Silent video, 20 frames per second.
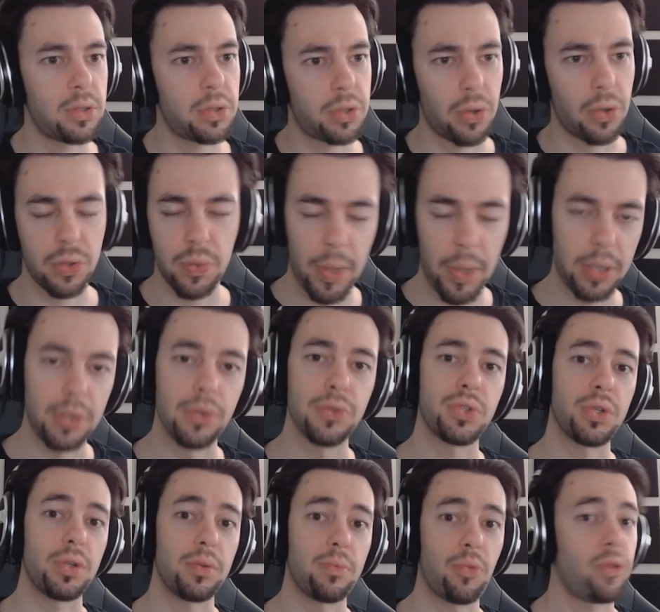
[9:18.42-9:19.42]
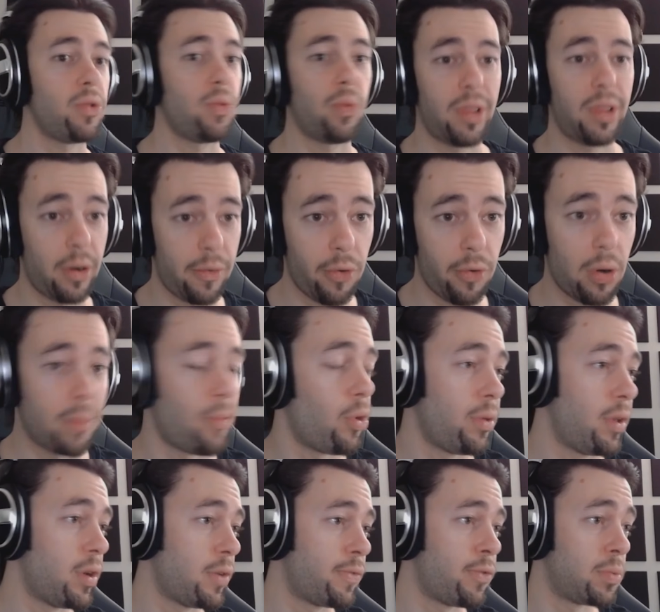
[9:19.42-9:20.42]
strokes being used in more than one letter form or
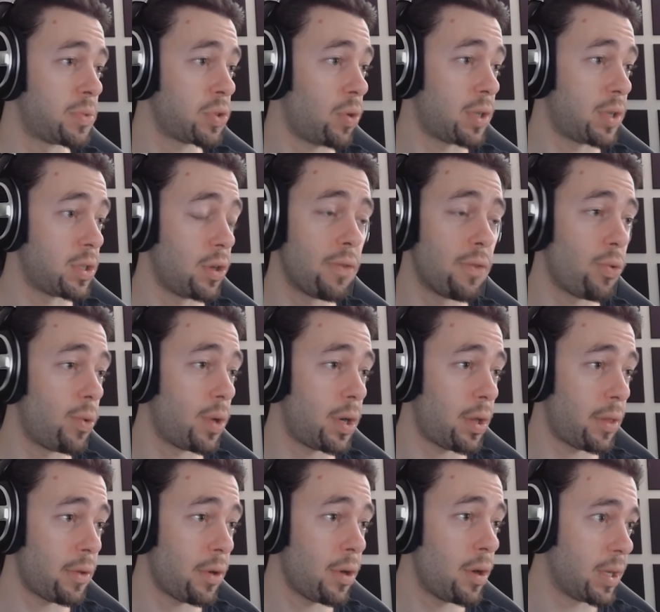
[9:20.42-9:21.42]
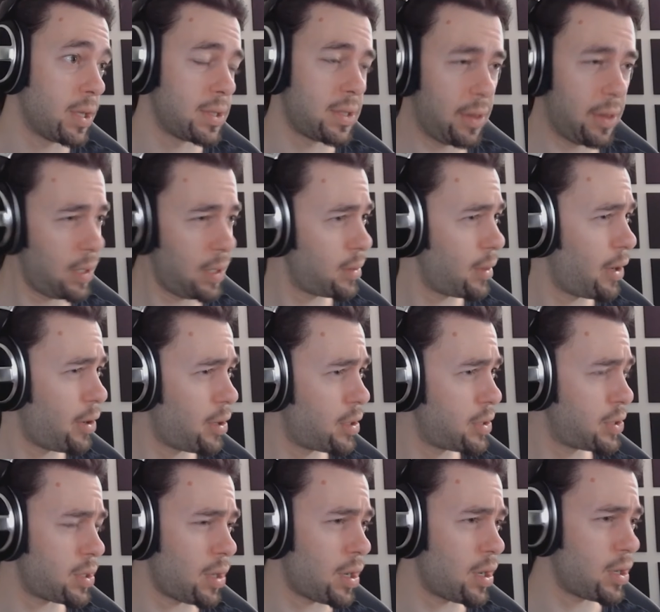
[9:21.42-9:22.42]
letter forms crossing over one another, because the
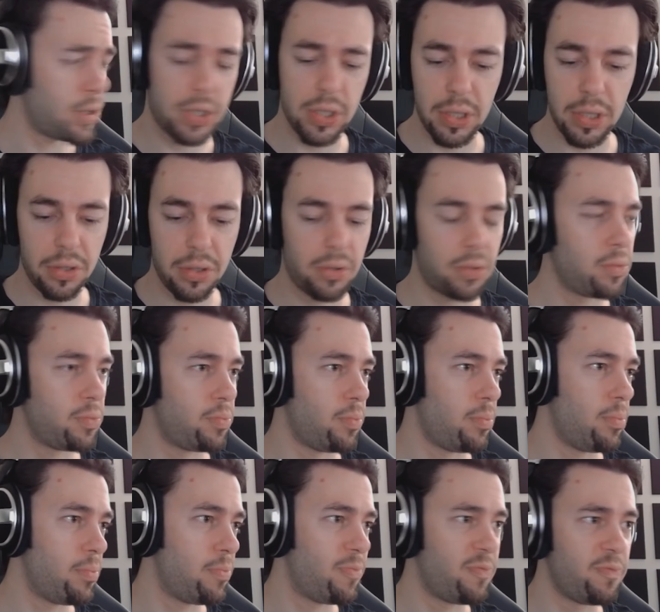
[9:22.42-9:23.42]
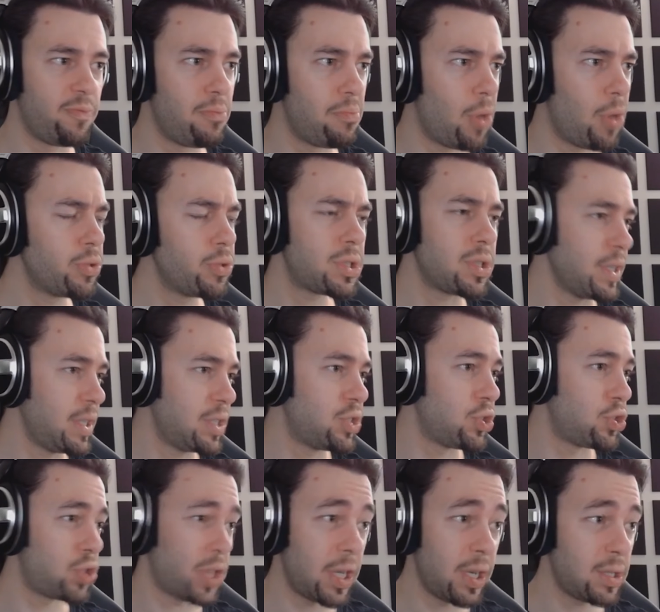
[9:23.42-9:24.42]
letters are still mostly
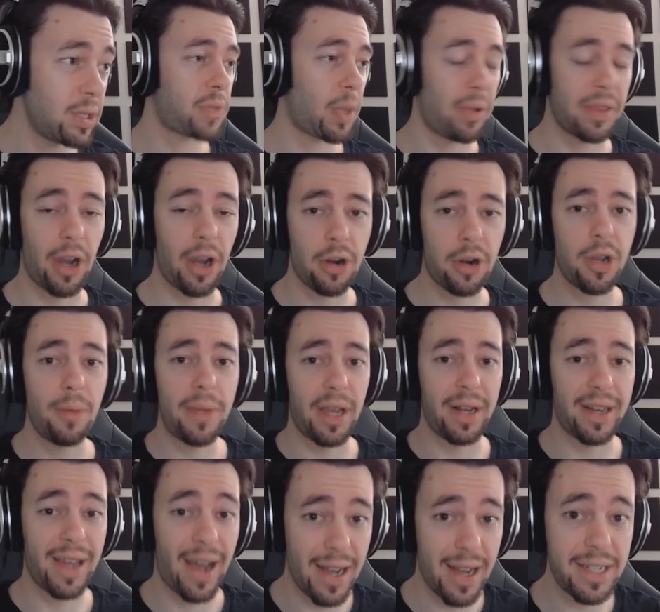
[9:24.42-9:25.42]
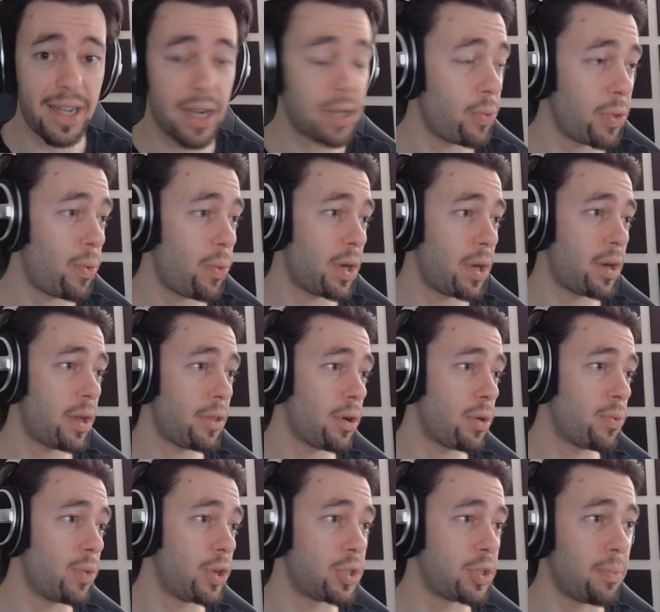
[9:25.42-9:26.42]
distinct, but they are coming in contact with one another,
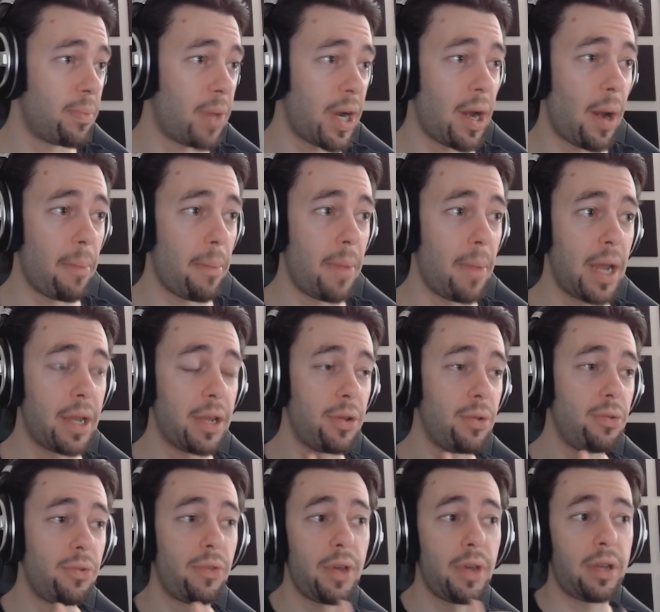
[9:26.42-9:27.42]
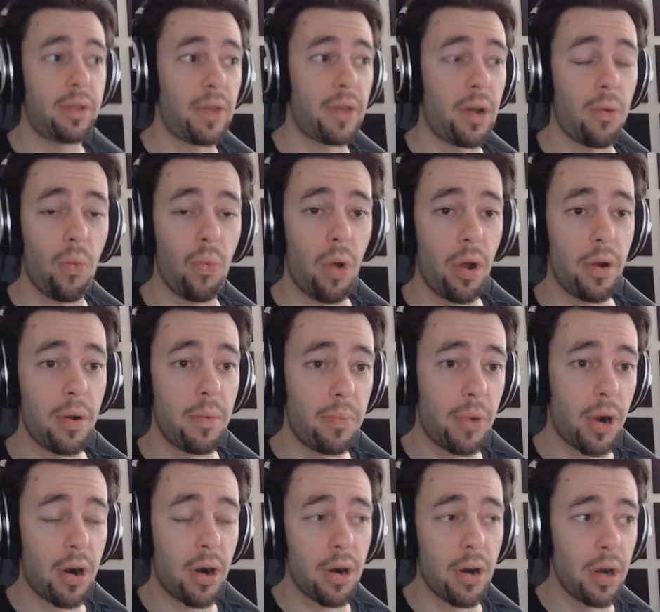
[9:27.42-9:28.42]
which might make you think that one
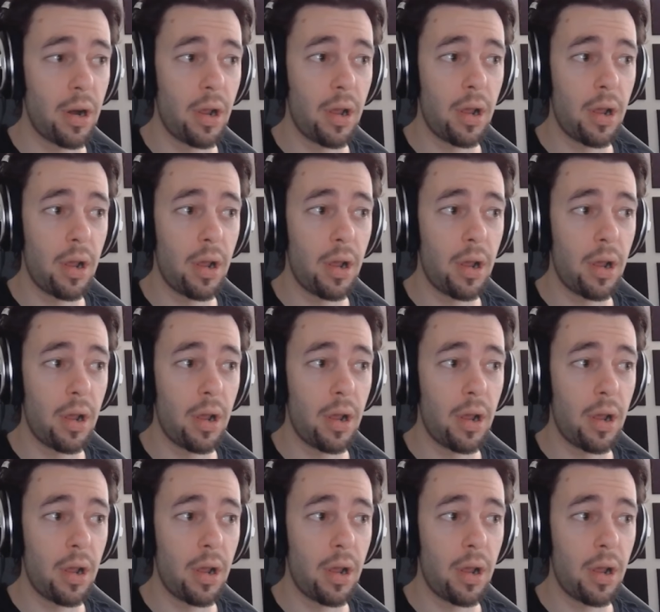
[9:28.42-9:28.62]
part